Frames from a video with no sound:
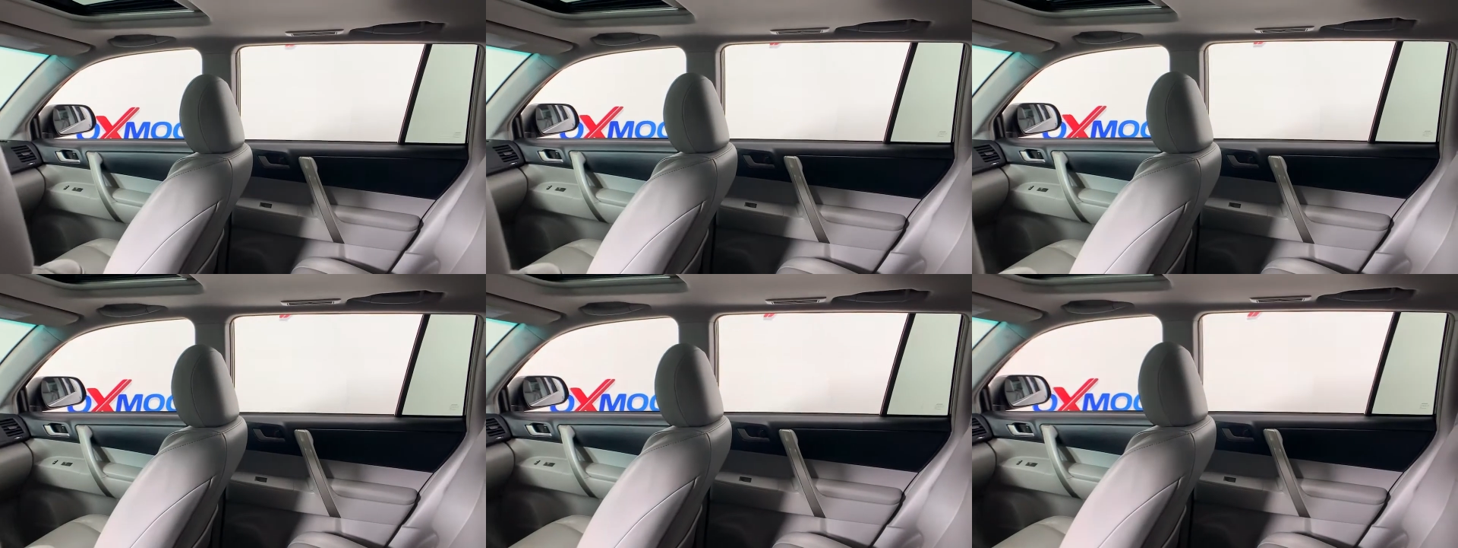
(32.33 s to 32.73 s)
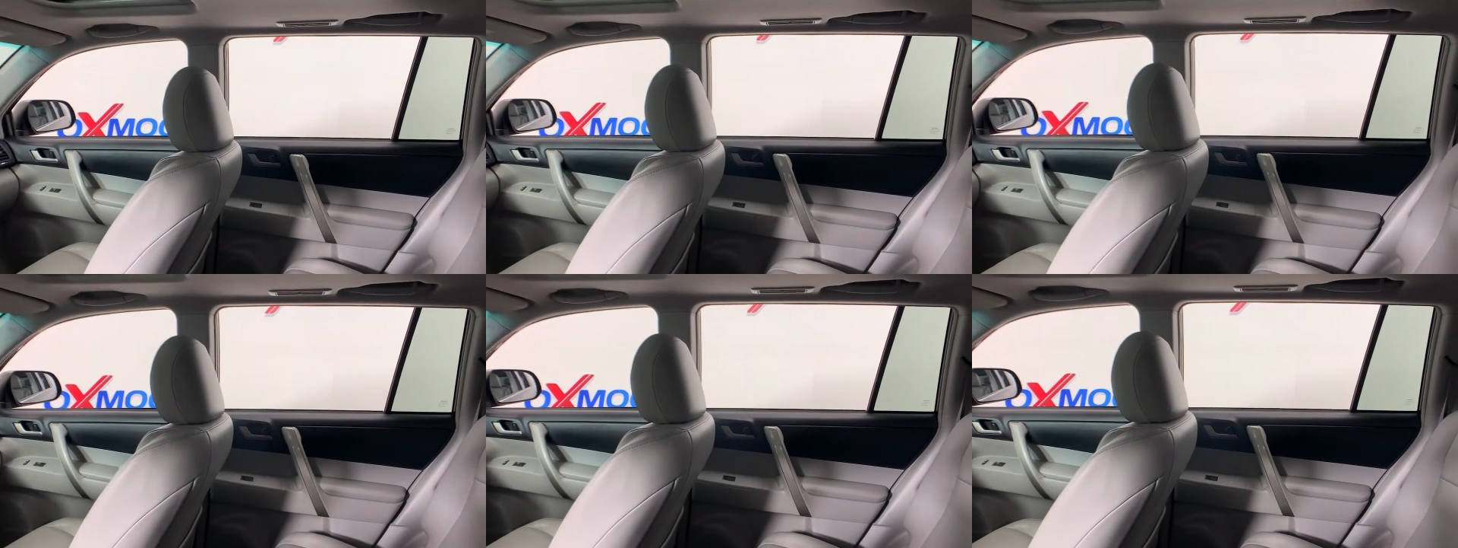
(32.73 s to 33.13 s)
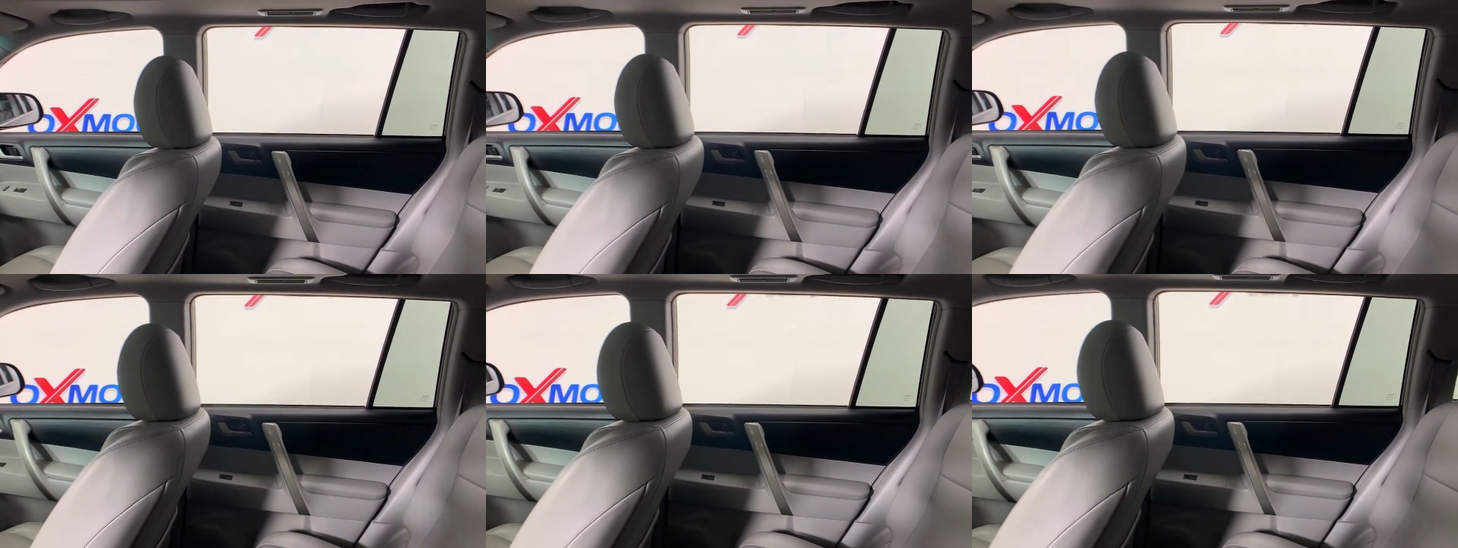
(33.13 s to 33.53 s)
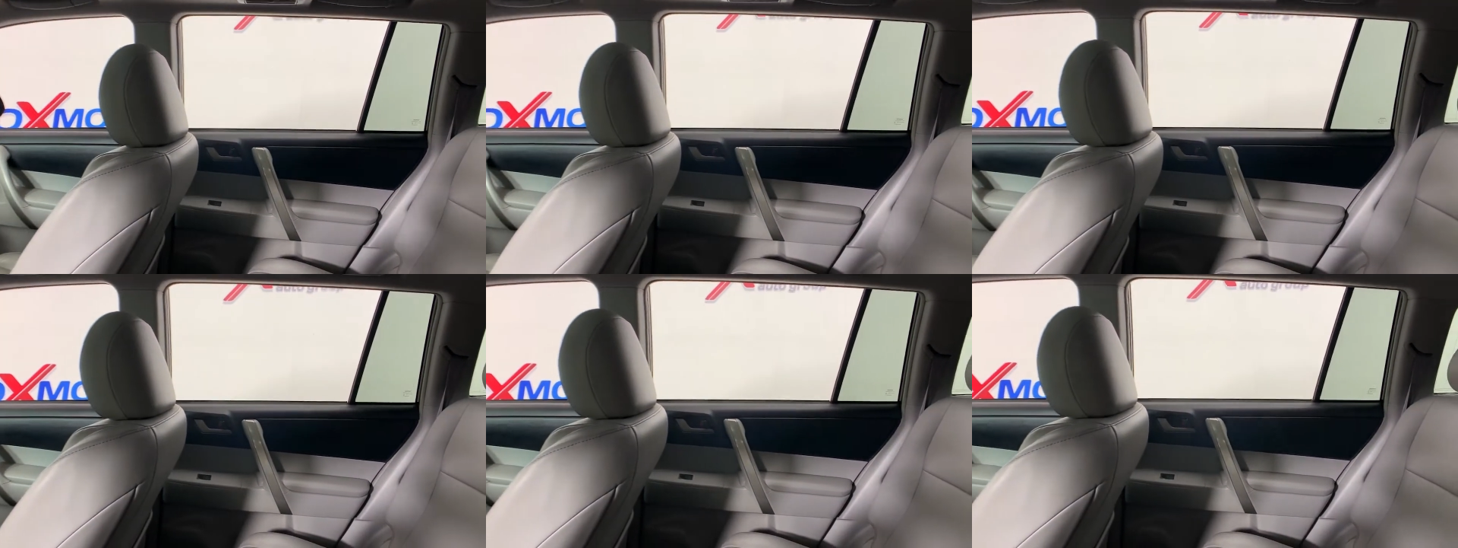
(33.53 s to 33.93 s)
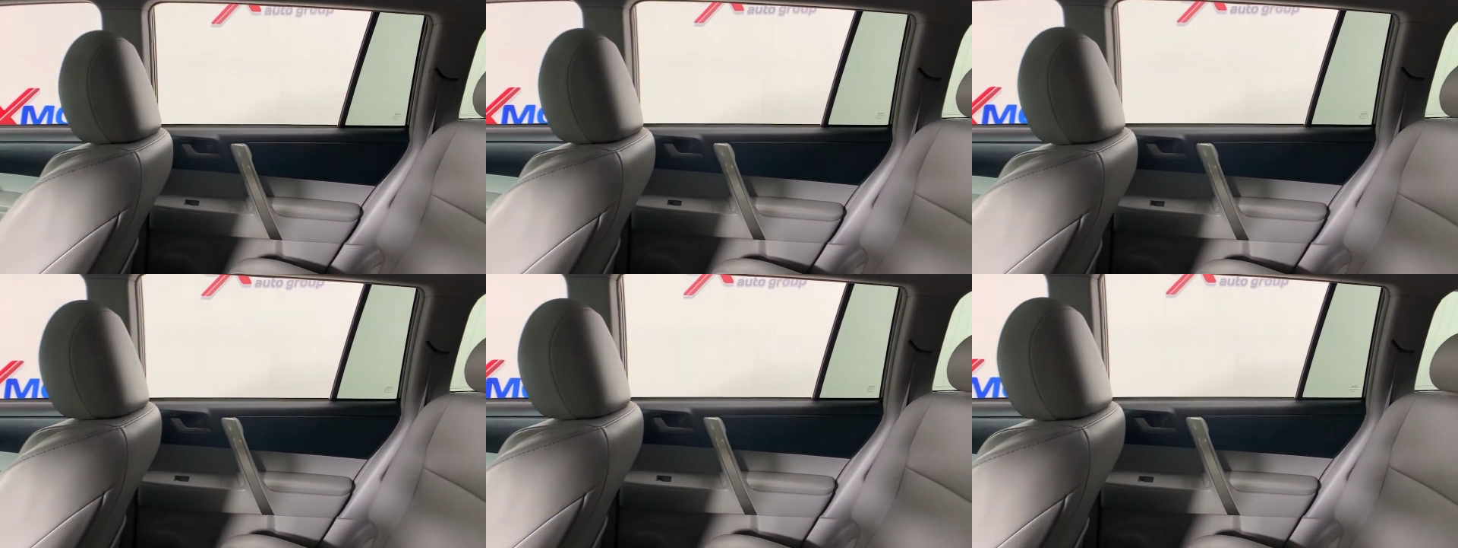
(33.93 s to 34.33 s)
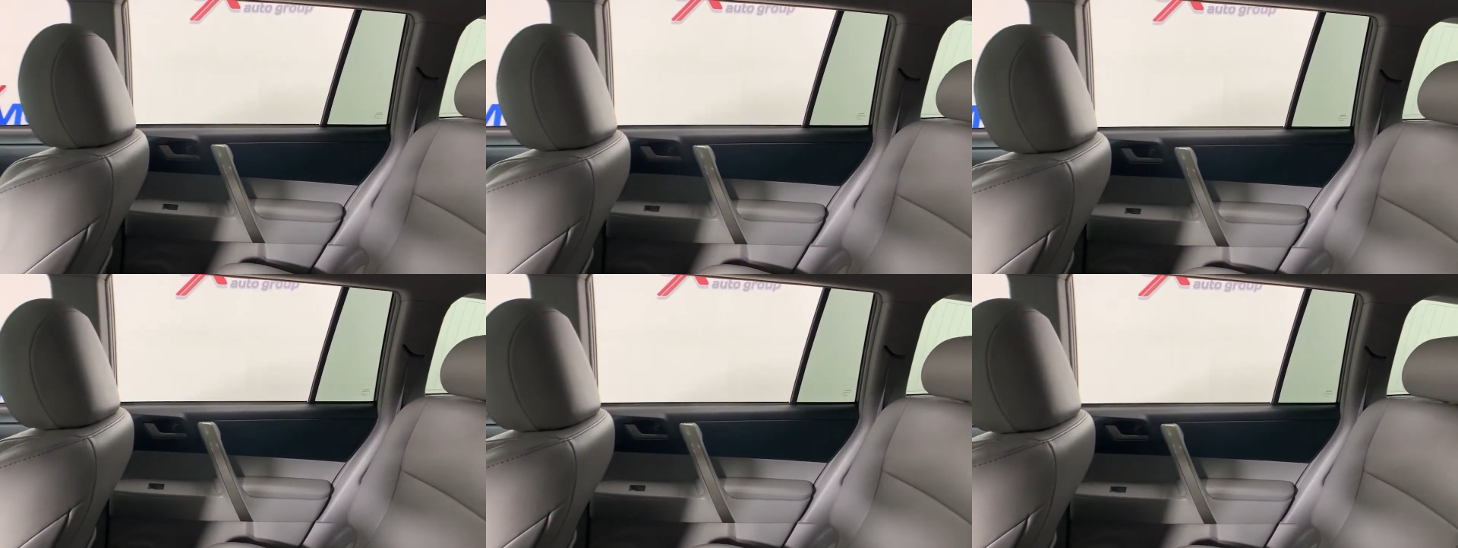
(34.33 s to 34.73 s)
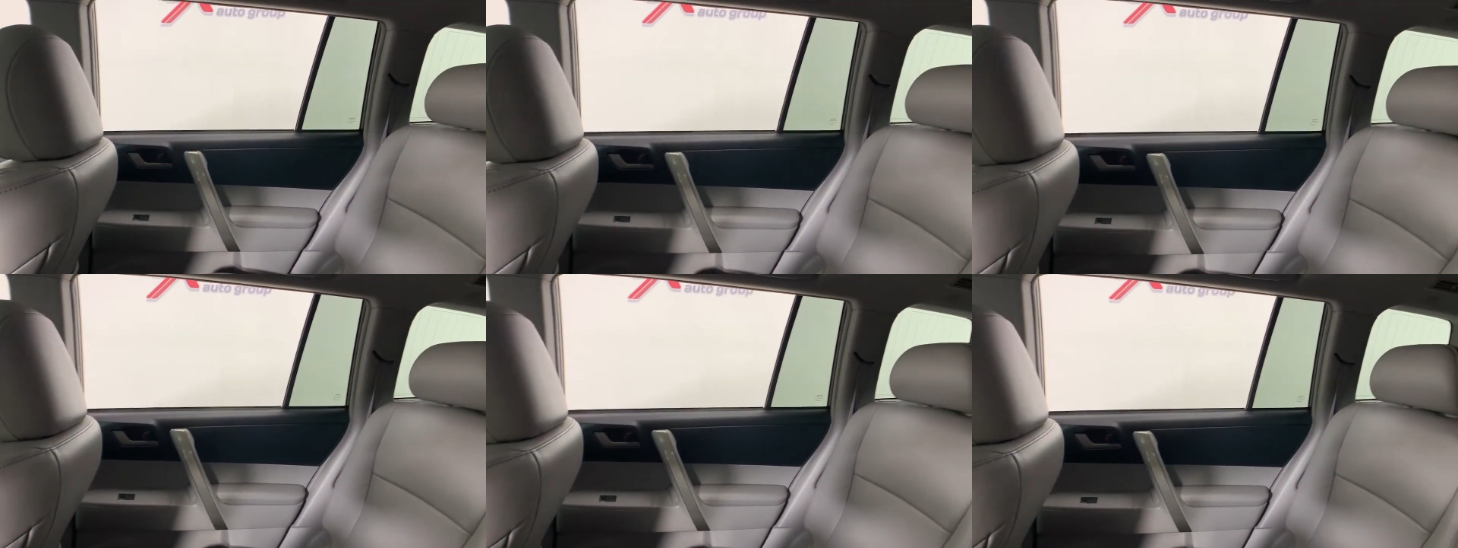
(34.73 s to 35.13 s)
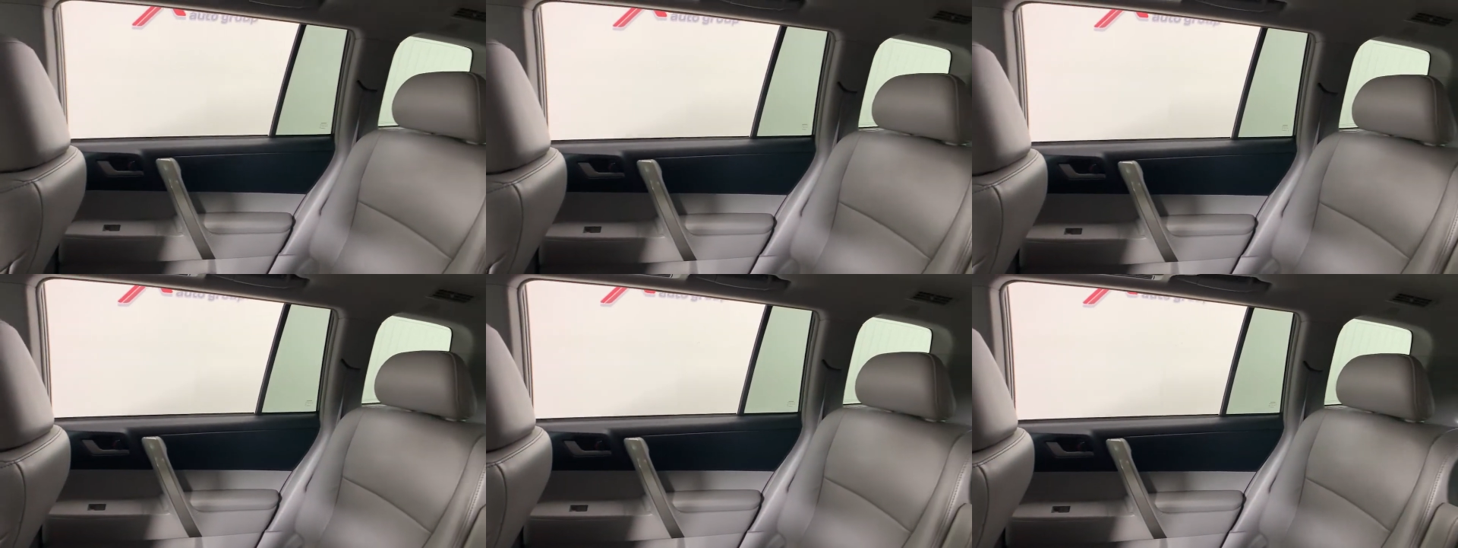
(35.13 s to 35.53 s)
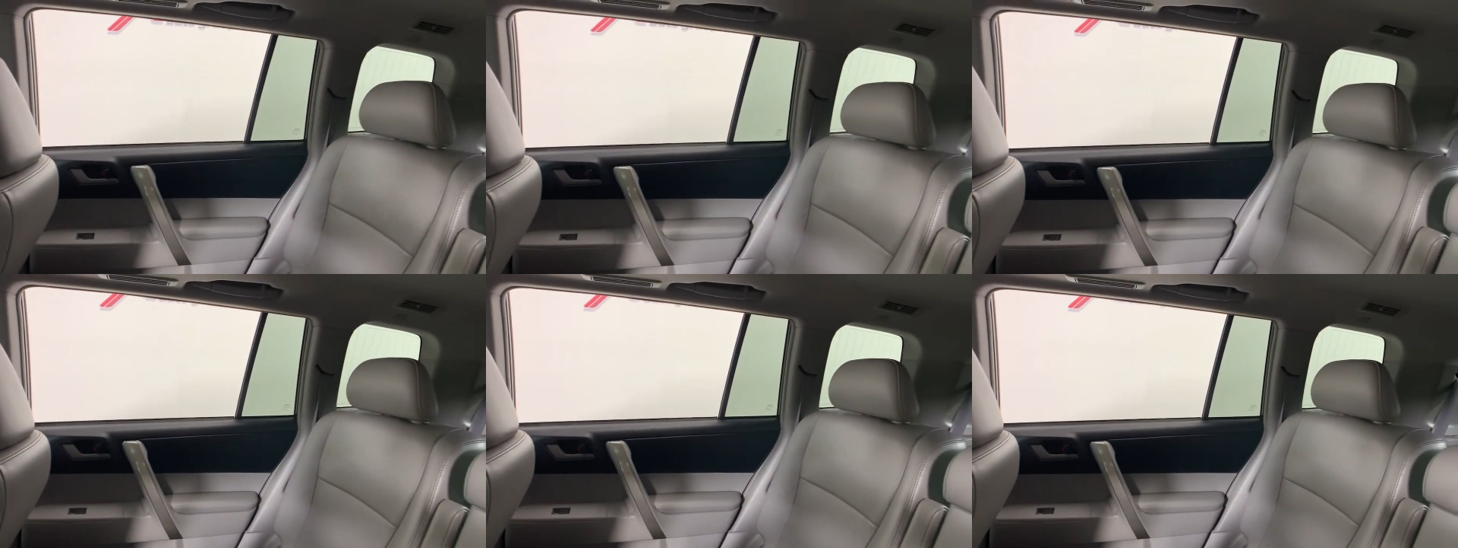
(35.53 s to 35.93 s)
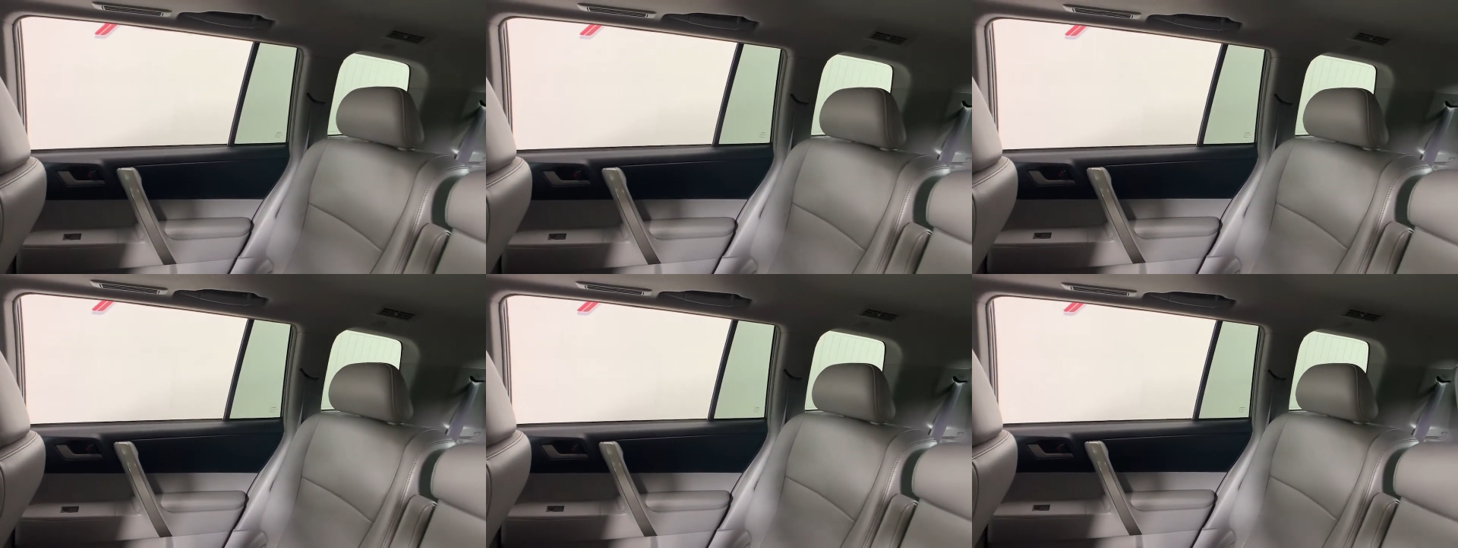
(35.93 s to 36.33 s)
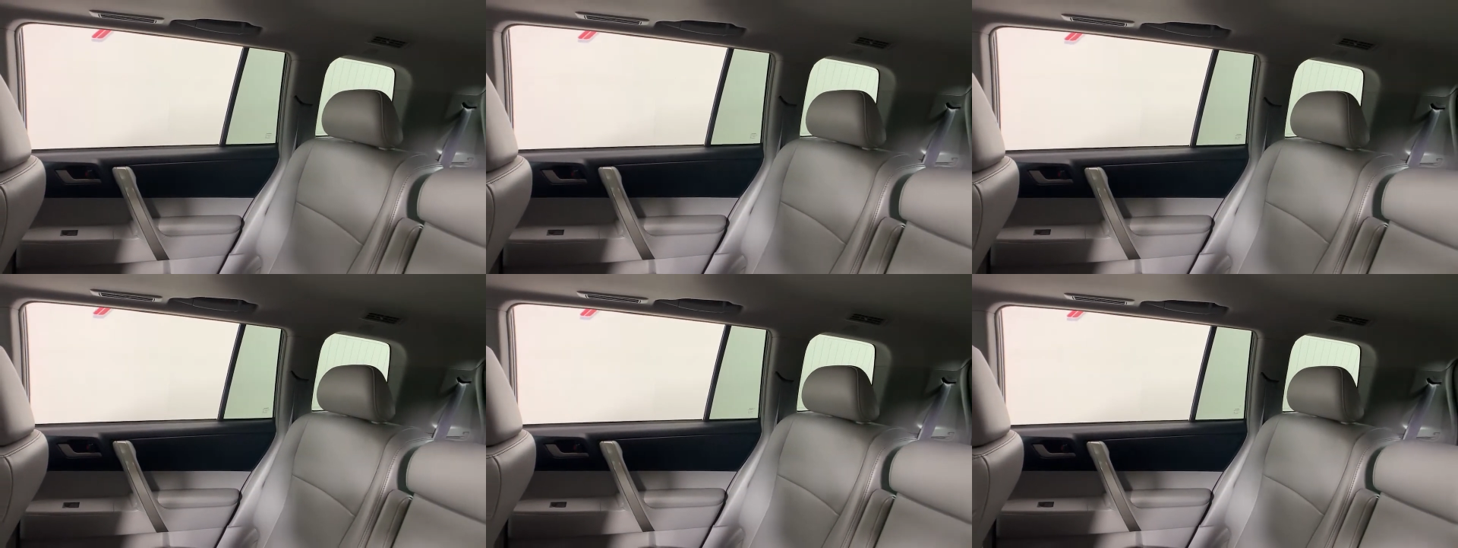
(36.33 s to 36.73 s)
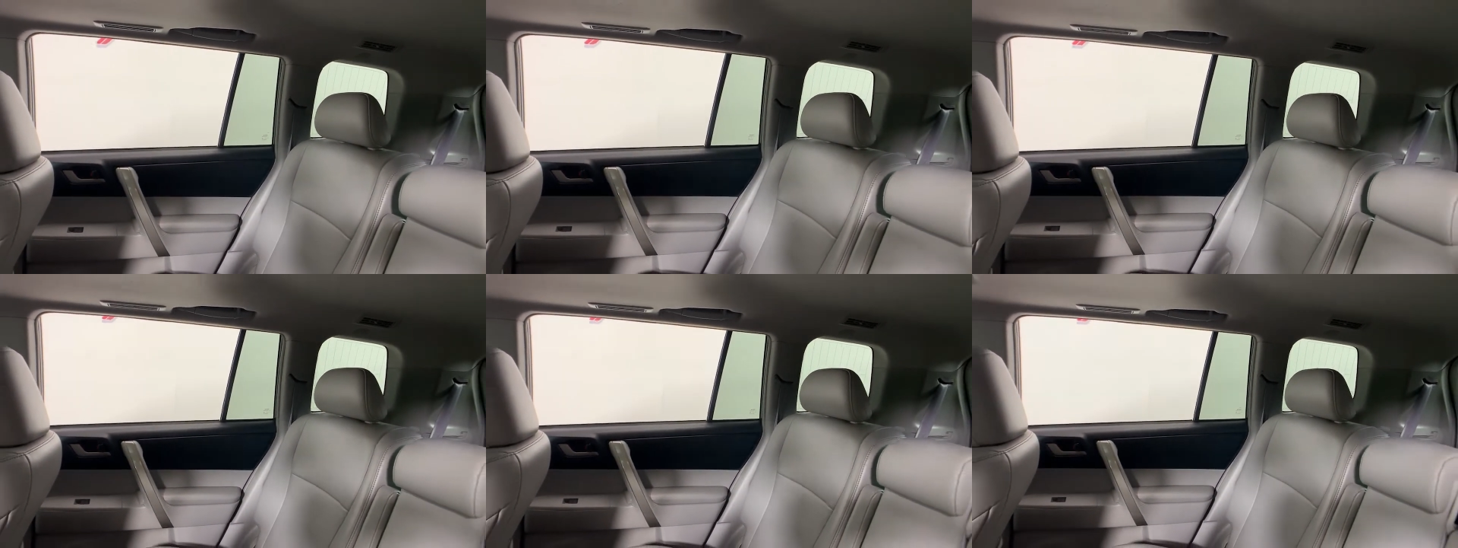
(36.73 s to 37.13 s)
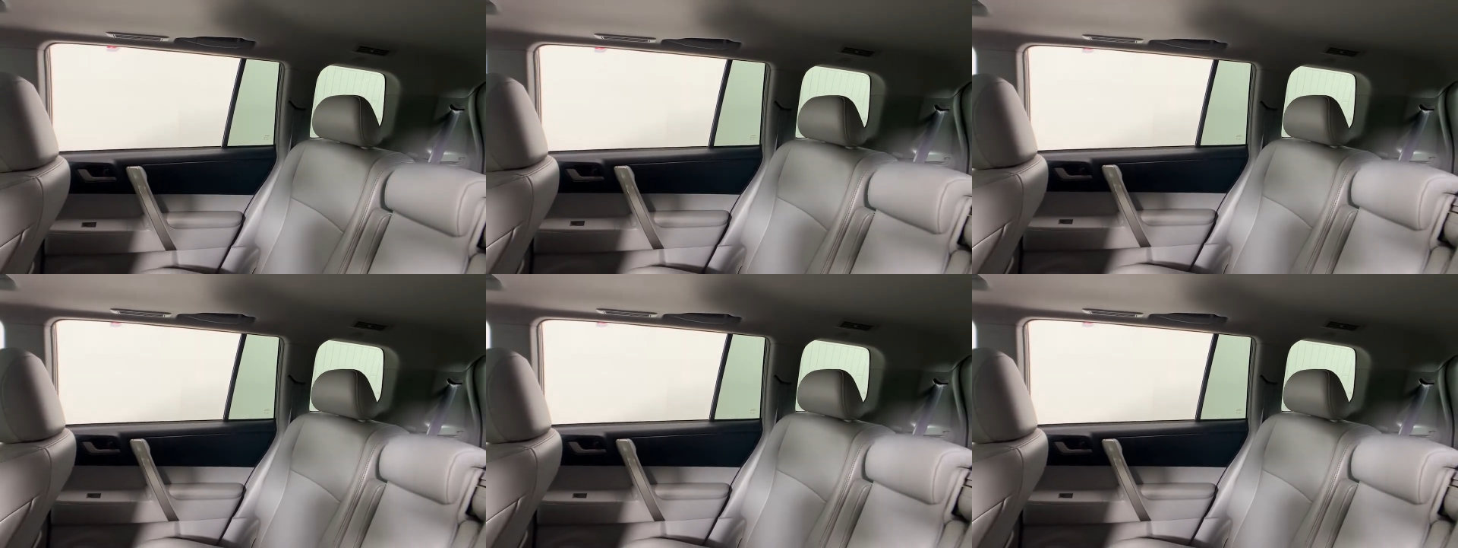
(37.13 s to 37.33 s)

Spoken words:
No face is visible, so there are no lips to read.